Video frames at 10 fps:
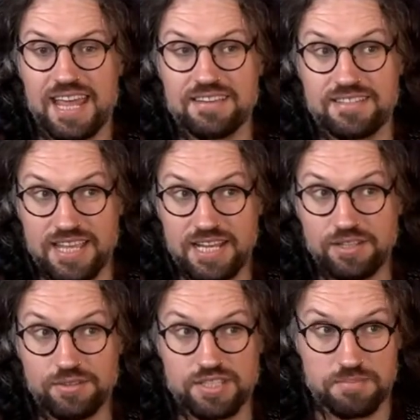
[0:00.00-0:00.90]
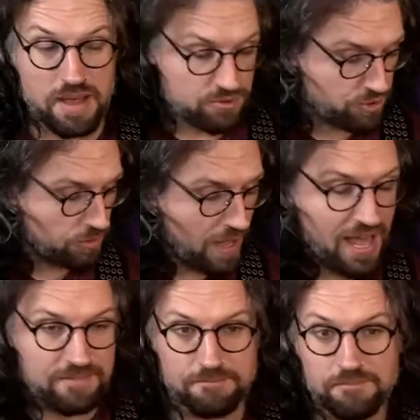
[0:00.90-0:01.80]
a single symmetrical
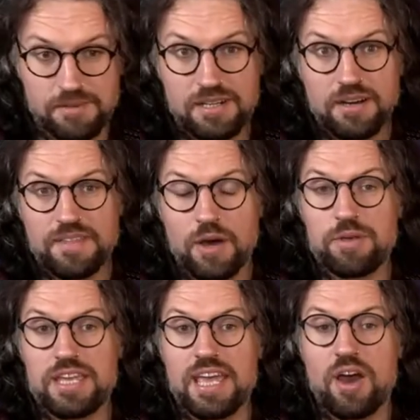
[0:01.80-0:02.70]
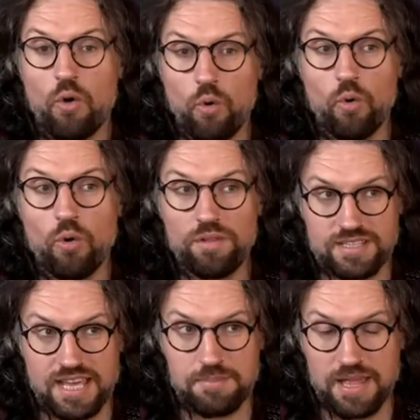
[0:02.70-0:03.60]
pattern that we hear all the
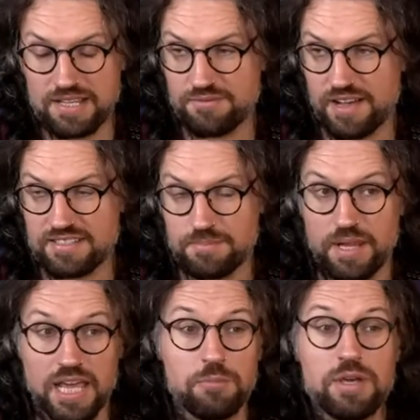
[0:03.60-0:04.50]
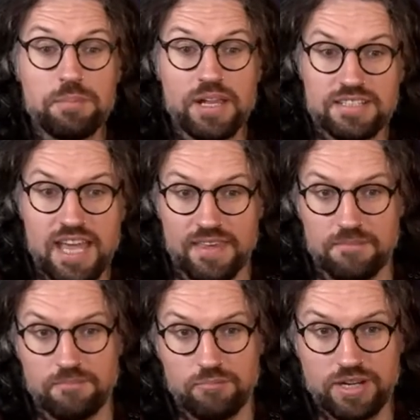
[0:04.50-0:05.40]
time that he's faster playing, and we can play it together.
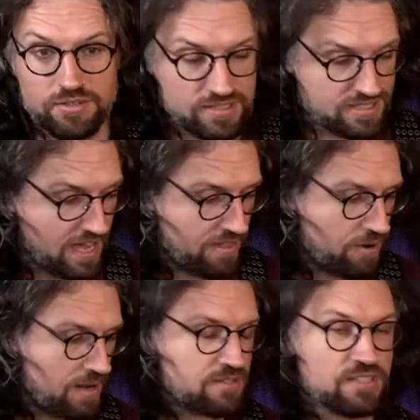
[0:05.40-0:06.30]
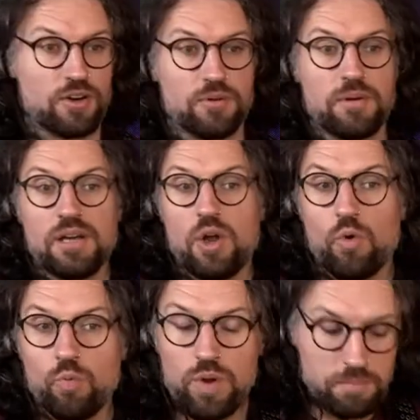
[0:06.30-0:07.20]
We can do this together, right? So
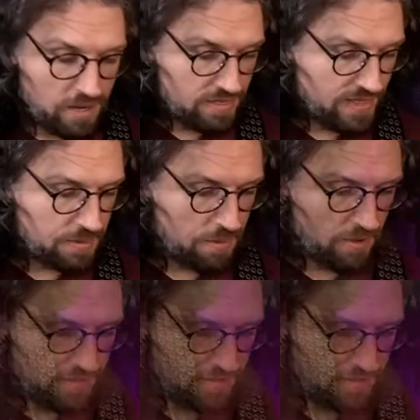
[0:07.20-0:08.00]
we might think about